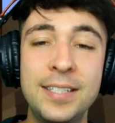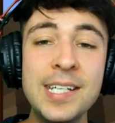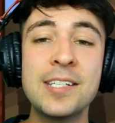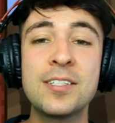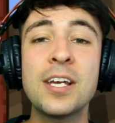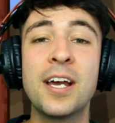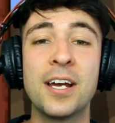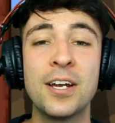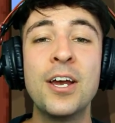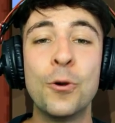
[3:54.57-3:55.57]
Dear
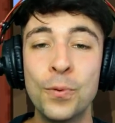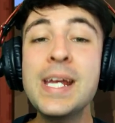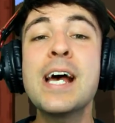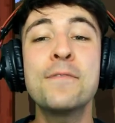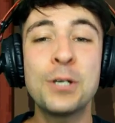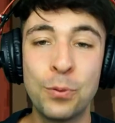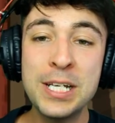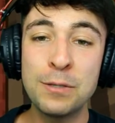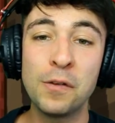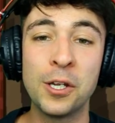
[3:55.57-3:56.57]
sir, we have a
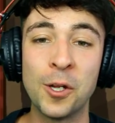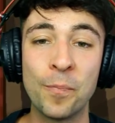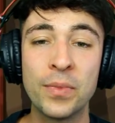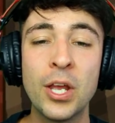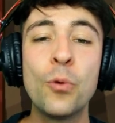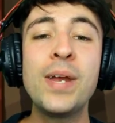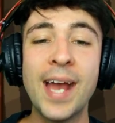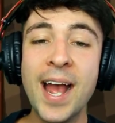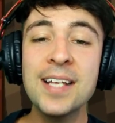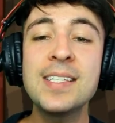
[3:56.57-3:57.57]
quest for you. We
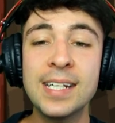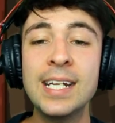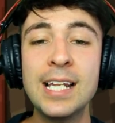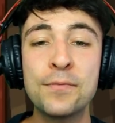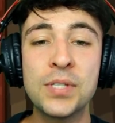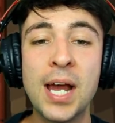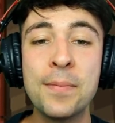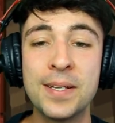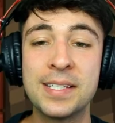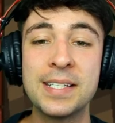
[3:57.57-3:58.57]
accidentally left
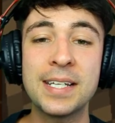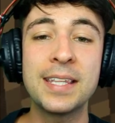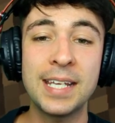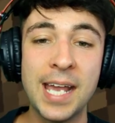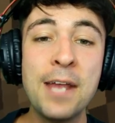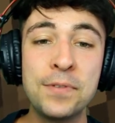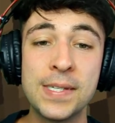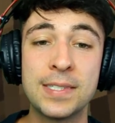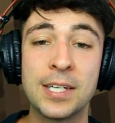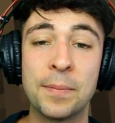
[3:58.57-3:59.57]
diamonds inside the cave
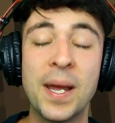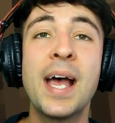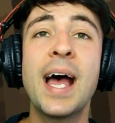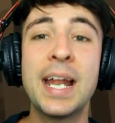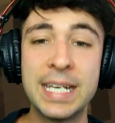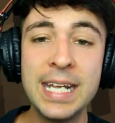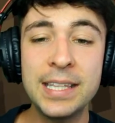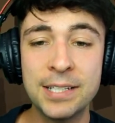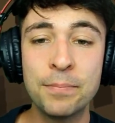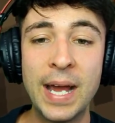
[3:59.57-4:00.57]
system and
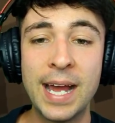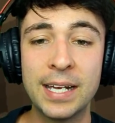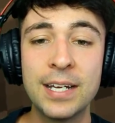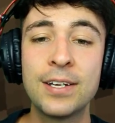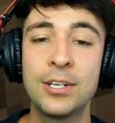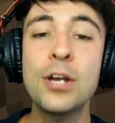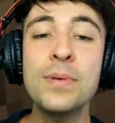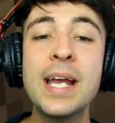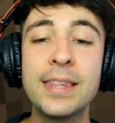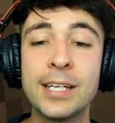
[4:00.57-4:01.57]
need them back. Go
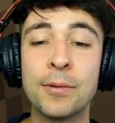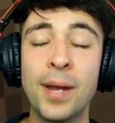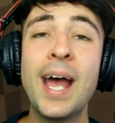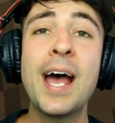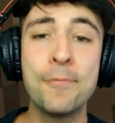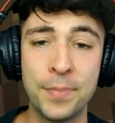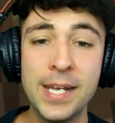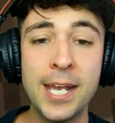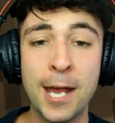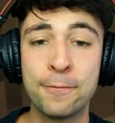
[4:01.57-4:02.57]
get them and
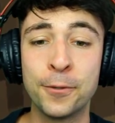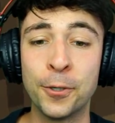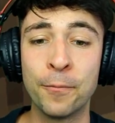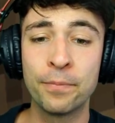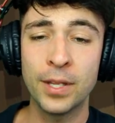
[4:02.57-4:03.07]
be careful.